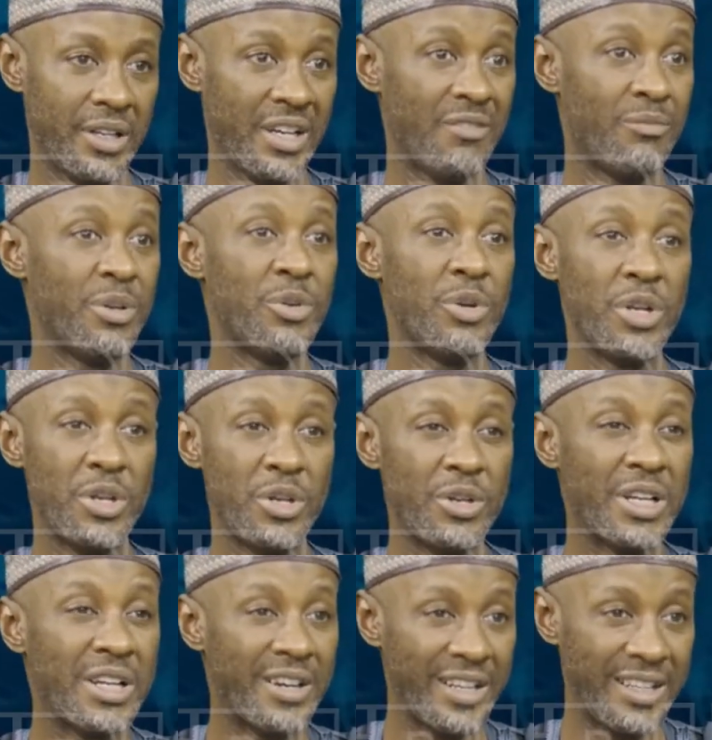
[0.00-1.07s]
They have been re
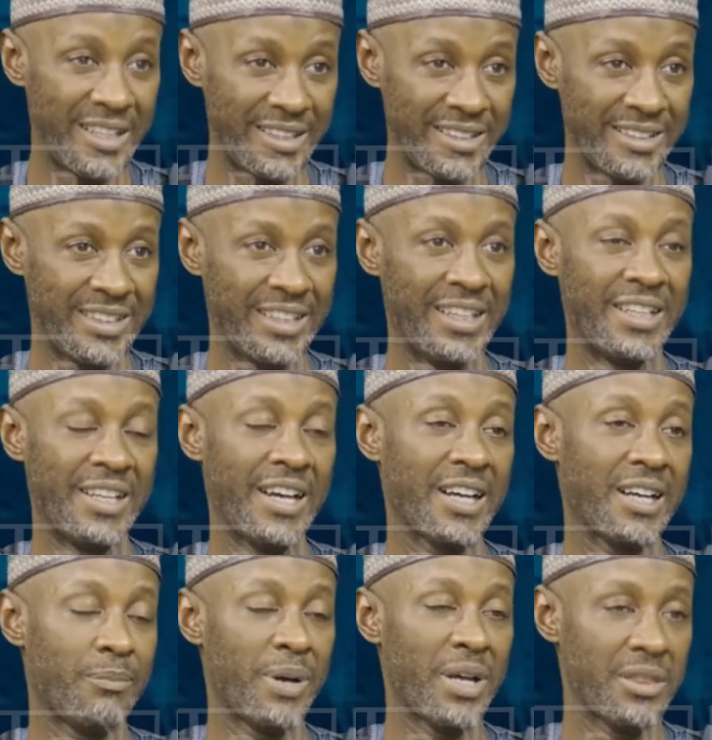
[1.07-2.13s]
degraded, mm. and their
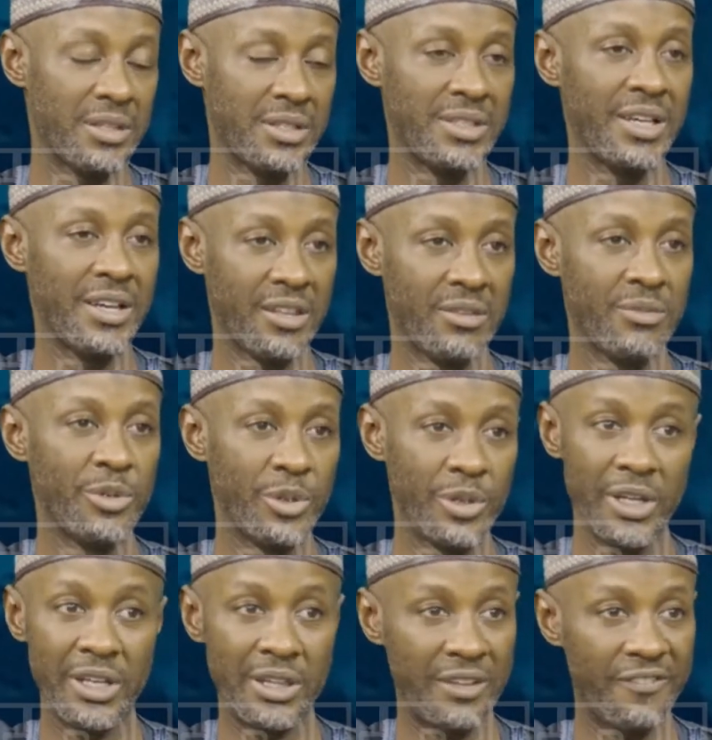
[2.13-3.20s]
capacity has been. Re
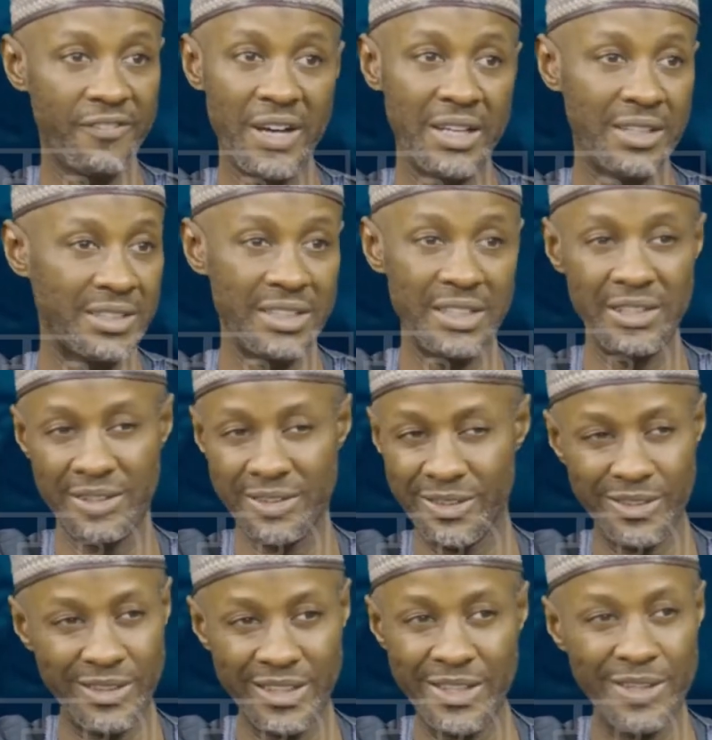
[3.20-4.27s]
it's a fact,
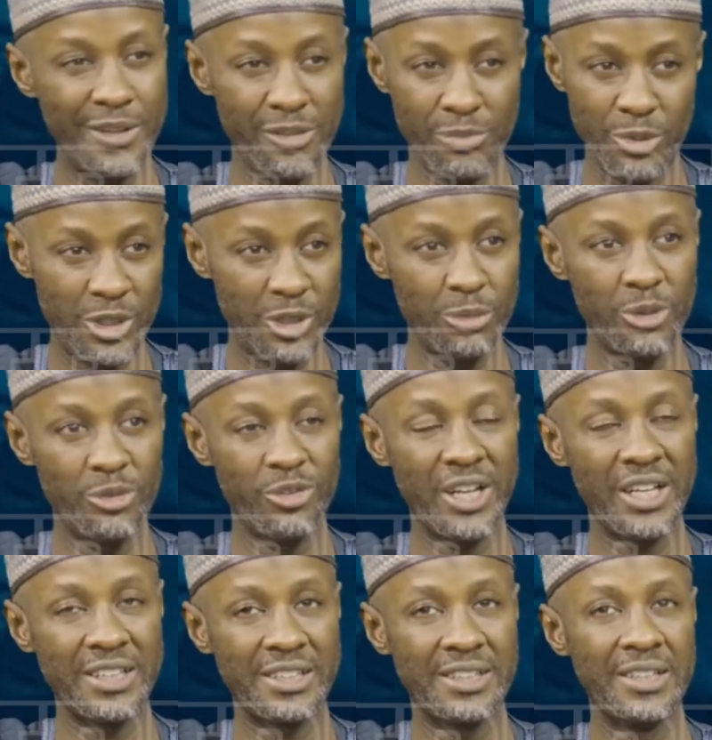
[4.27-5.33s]
in indisputable
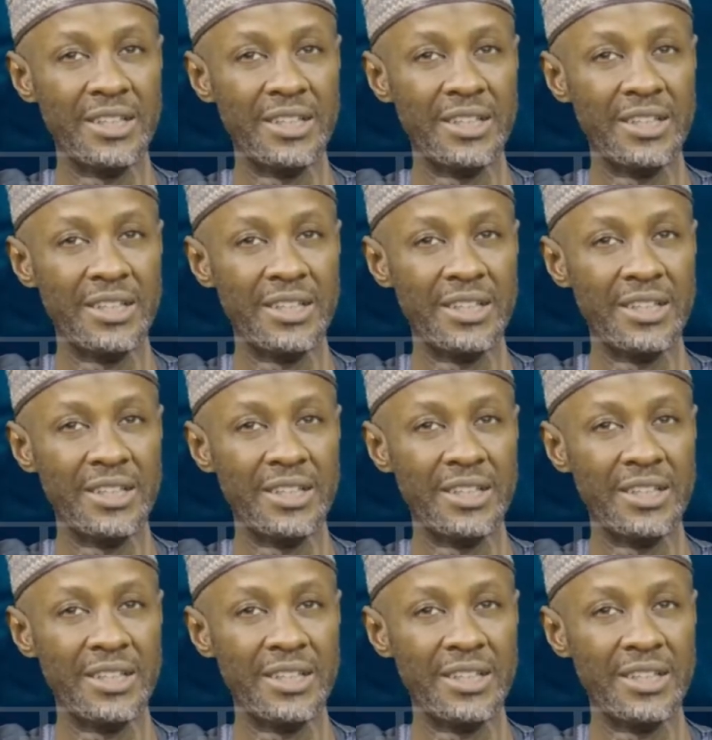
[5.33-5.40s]
fact.